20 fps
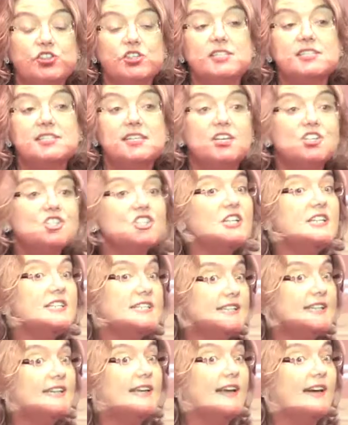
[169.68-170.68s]
She essentially
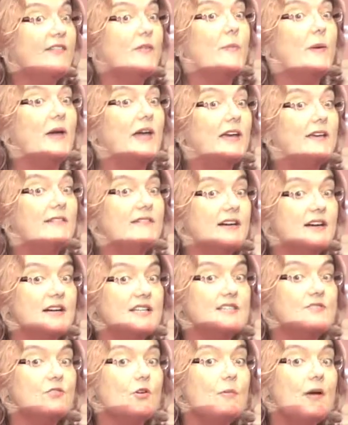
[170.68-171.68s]
didn't have a pay rise for